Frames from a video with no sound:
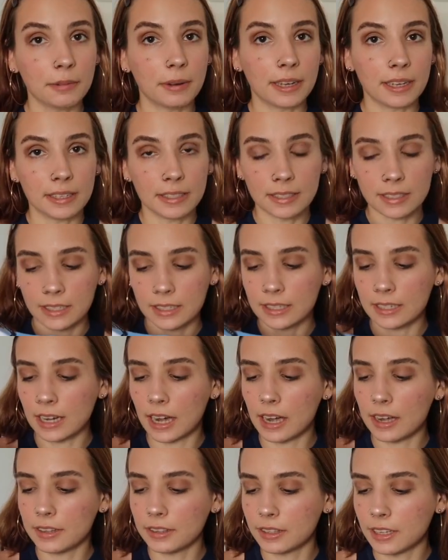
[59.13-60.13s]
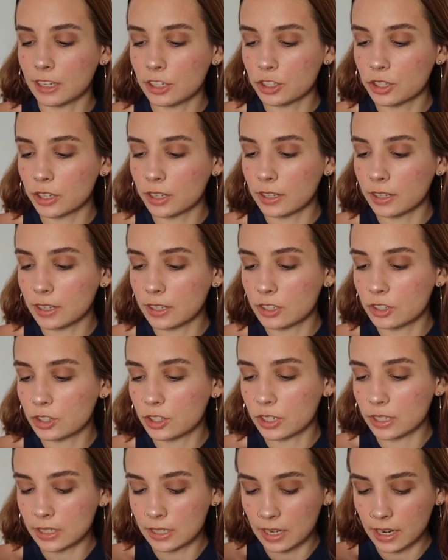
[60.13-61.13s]
Anyways, yeah, this shirt is
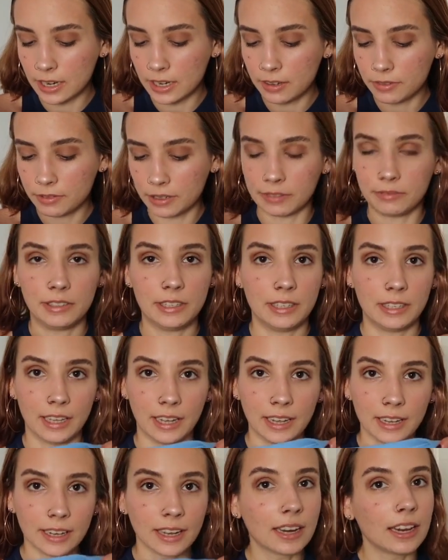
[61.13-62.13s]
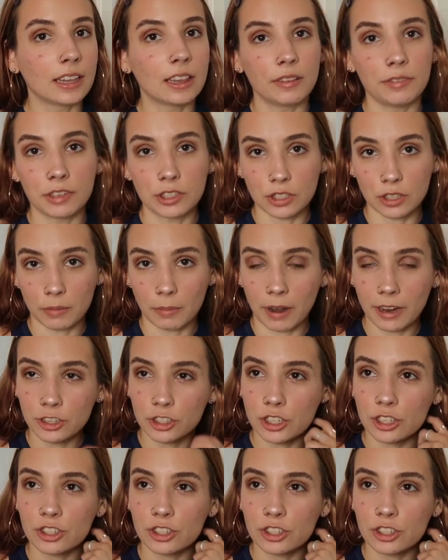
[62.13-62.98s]
just kind of everything and I love it so much.